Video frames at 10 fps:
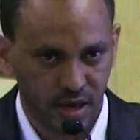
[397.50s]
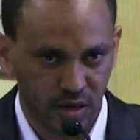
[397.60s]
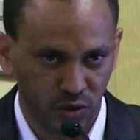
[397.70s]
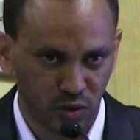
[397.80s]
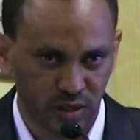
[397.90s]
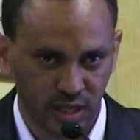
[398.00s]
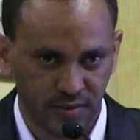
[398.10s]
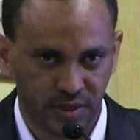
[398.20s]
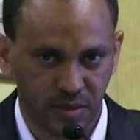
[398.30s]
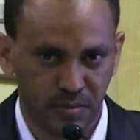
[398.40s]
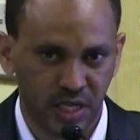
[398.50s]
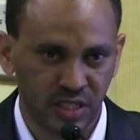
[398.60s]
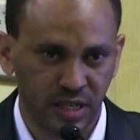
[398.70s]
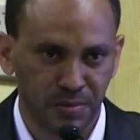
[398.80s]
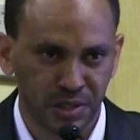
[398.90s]
in order to have some
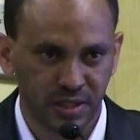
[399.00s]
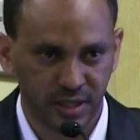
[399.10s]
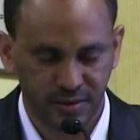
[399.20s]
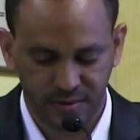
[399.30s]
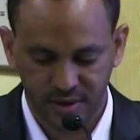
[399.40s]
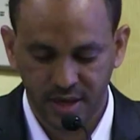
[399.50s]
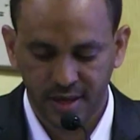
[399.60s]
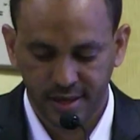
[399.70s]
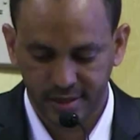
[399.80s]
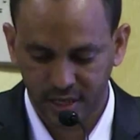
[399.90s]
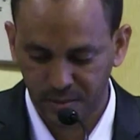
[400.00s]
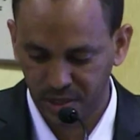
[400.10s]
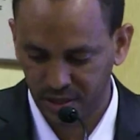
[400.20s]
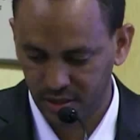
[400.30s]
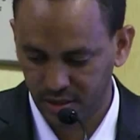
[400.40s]
national representative
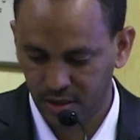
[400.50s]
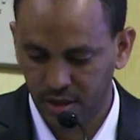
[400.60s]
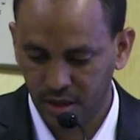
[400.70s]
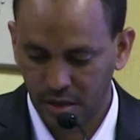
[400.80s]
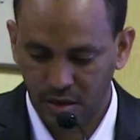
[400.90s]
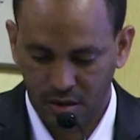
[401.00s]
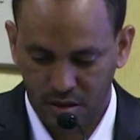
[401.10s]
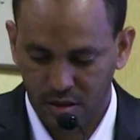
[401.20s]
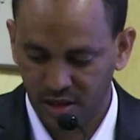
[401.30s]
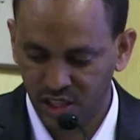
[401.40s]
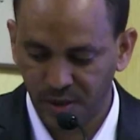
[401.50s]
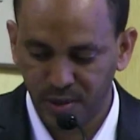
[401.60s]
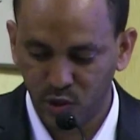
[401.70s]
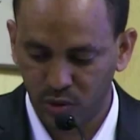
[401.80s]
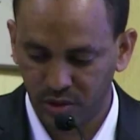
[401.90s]
samples. The
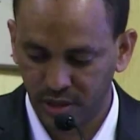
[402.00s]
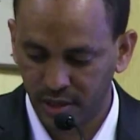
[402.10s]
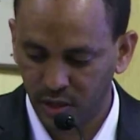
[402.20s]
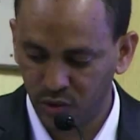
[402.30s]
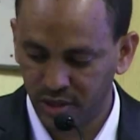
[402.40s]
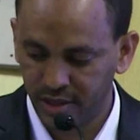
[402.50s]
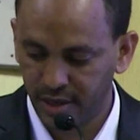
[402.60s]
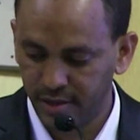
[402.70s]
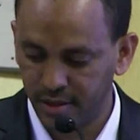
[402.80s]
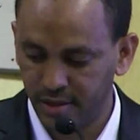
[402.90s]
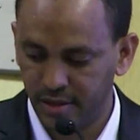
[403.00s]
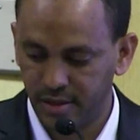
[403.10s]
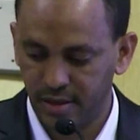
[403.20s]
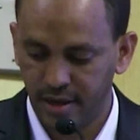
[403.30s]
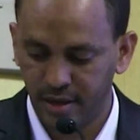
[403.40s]
samples was
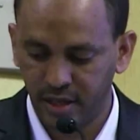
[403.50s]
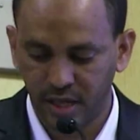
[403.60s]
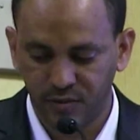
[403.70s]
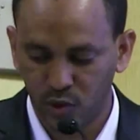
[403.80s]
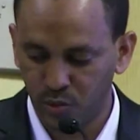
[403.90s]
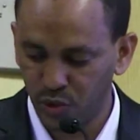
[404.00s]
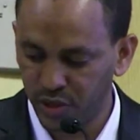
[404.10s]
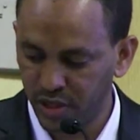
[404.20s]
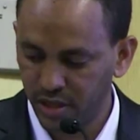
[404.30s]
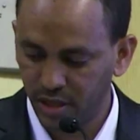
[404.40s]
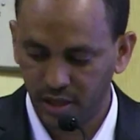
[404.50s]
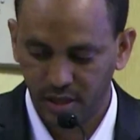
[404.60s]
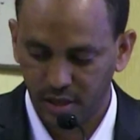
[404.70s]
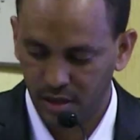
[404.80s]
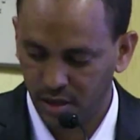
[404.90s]
9,389 from Burundi,
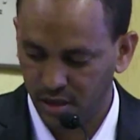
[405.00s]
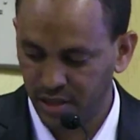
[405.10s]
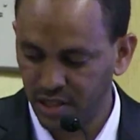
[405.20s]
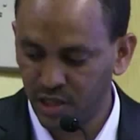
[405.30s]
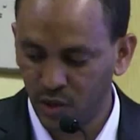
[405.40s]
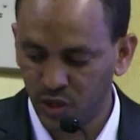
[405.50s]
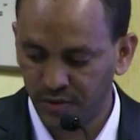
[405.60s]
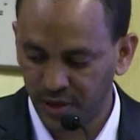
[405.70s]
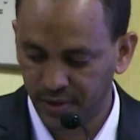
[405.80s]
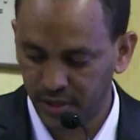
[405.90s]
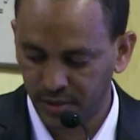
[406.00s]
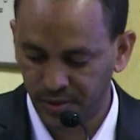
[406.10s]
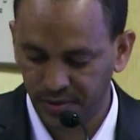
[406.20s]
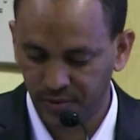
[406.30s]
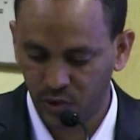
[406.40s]

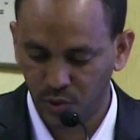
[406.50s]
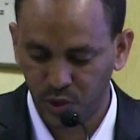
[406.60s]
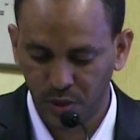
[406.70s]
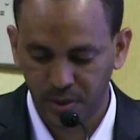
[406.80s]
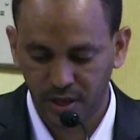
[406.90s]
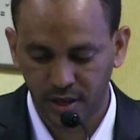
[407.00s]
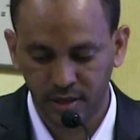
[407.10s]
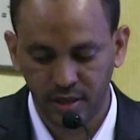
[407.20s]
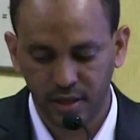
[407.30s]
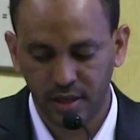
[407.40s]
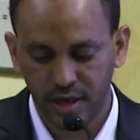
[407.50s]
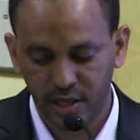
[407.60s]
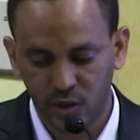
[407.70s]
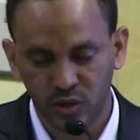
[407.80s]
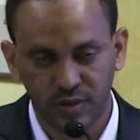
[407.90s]
16,515 from Ethiopia, and
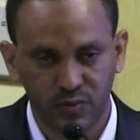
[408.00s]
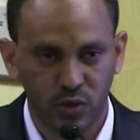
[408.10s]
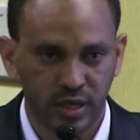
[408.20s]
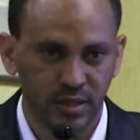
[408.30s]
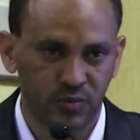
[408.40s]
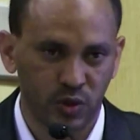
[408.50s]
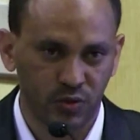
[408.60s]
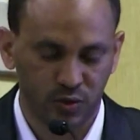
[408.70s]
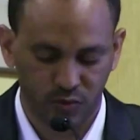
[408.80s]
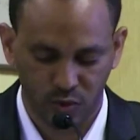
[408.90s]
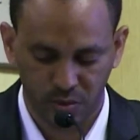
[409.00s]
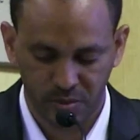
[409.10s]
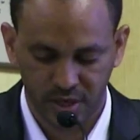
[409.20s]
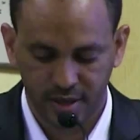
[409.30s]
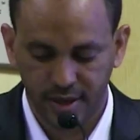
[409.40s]
8,444 from
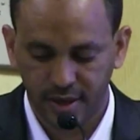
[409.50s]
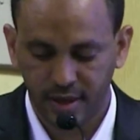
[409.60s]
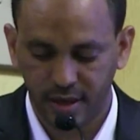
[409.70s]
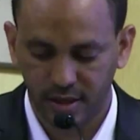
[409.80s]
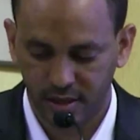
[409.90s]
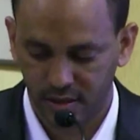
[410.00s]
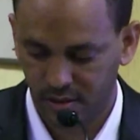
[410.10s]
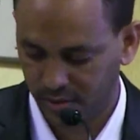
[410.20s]
Kenya.